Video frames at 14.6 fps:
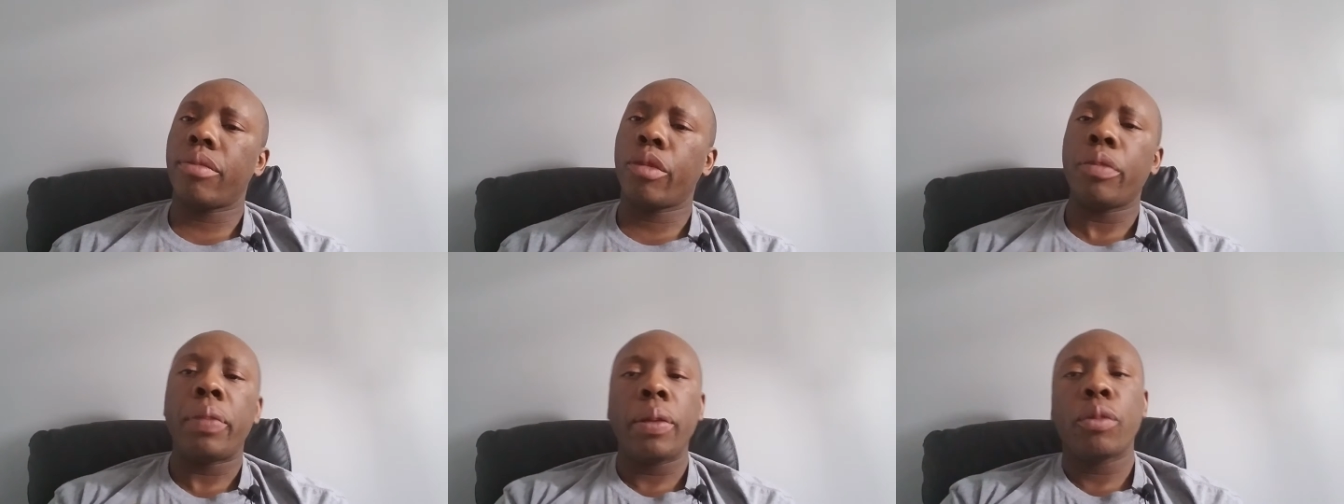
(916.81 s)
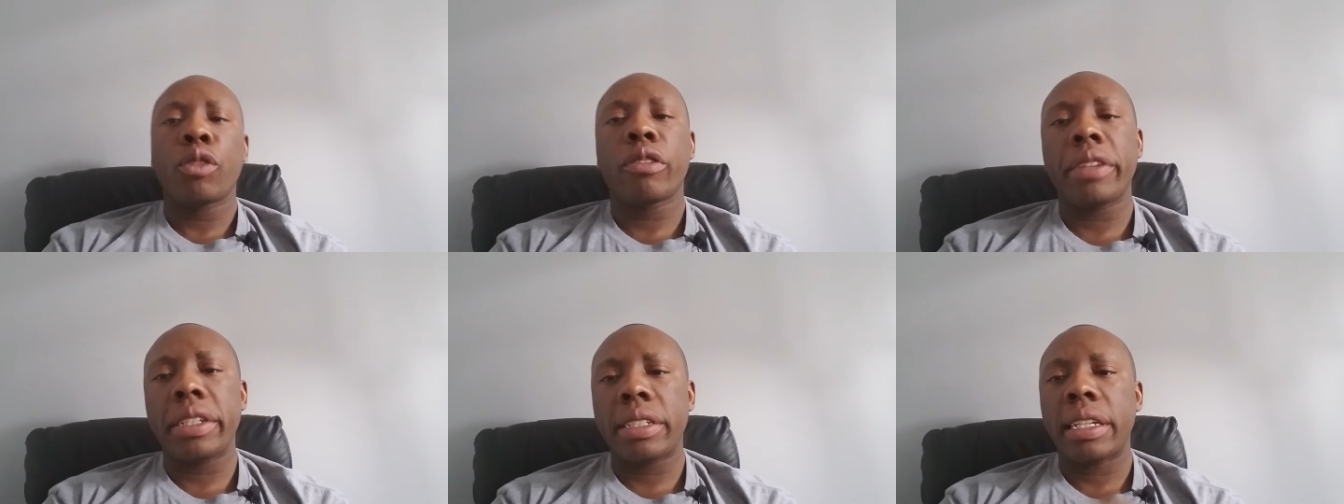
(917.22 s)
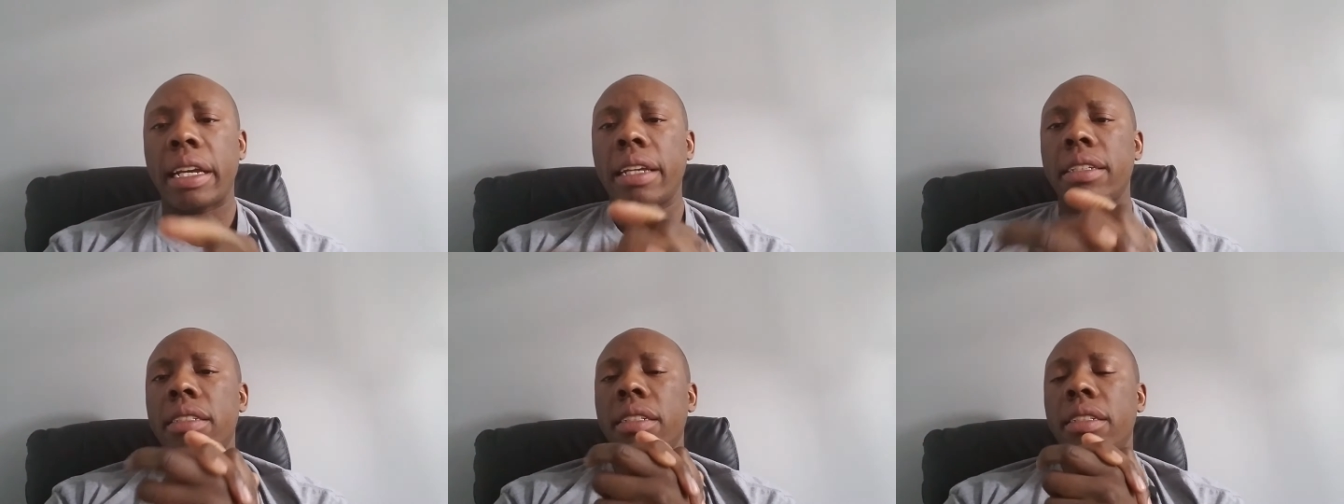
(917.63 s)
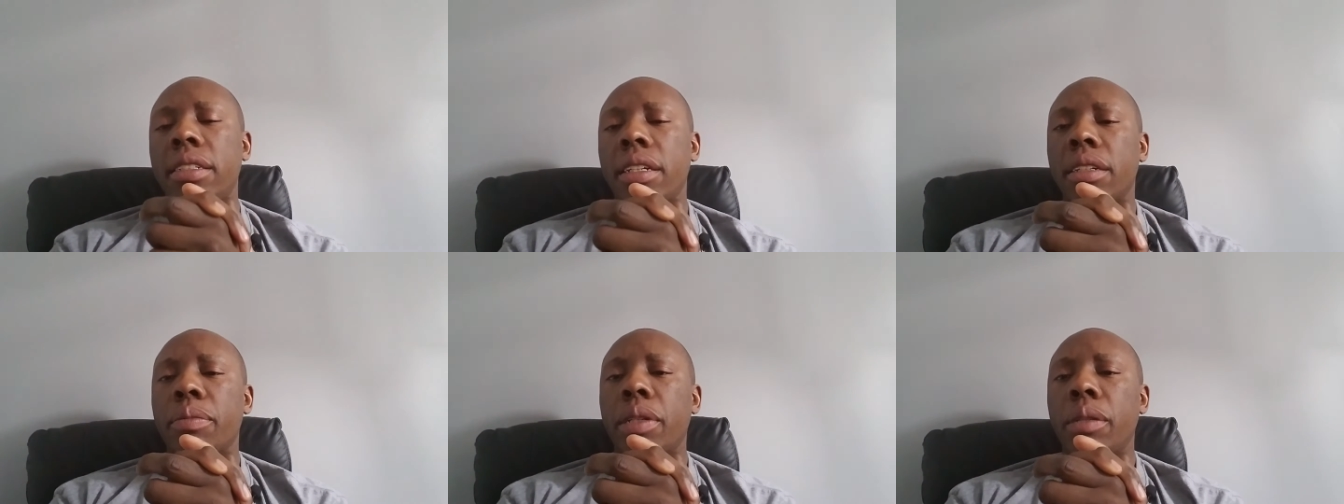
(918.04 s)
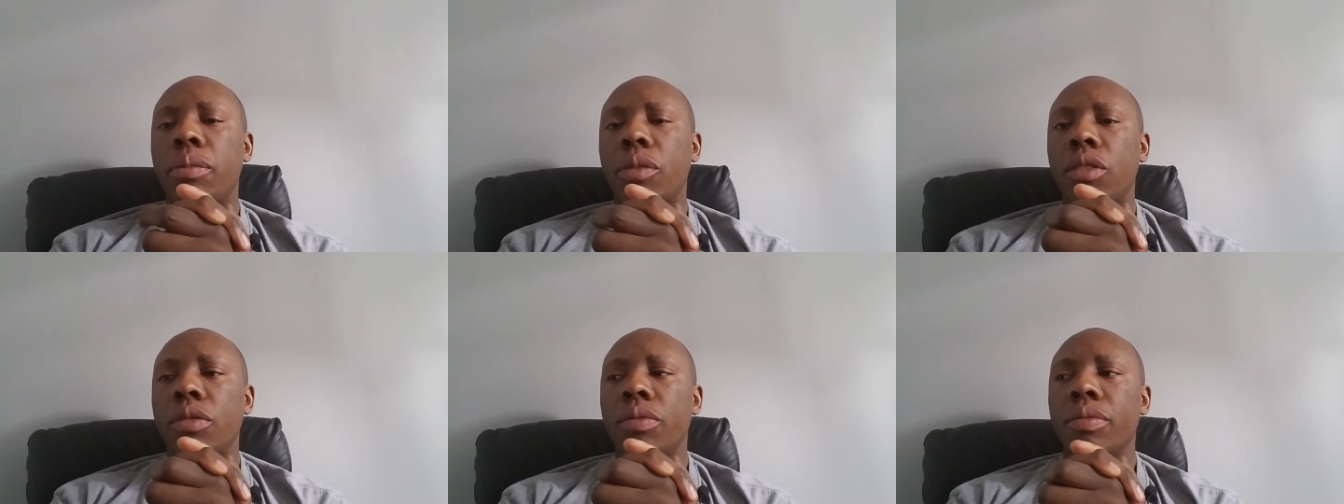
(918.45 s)
when people criticize these young
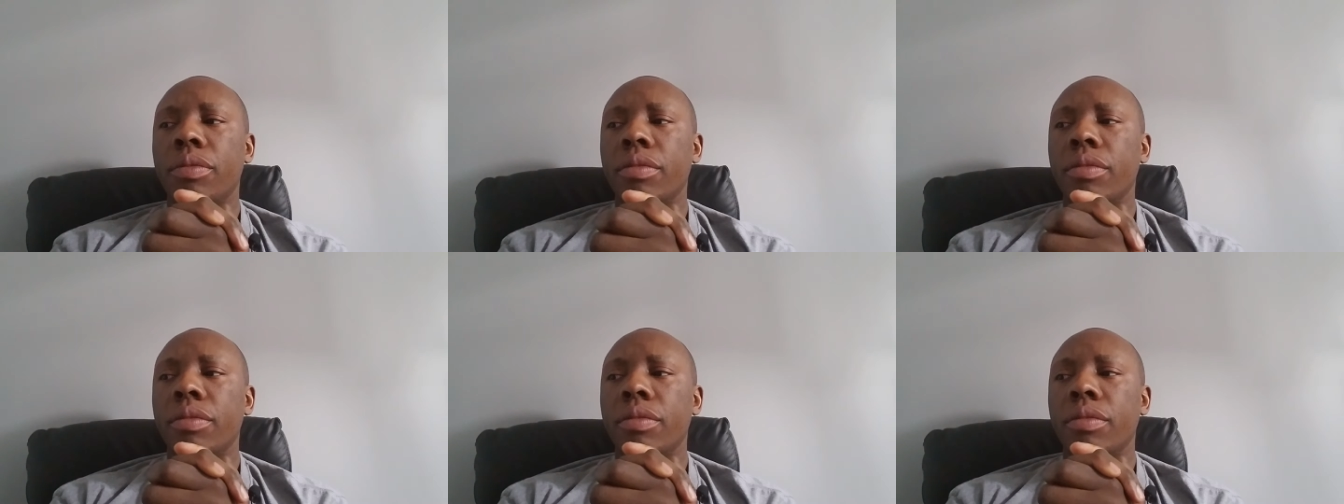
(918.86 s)
people.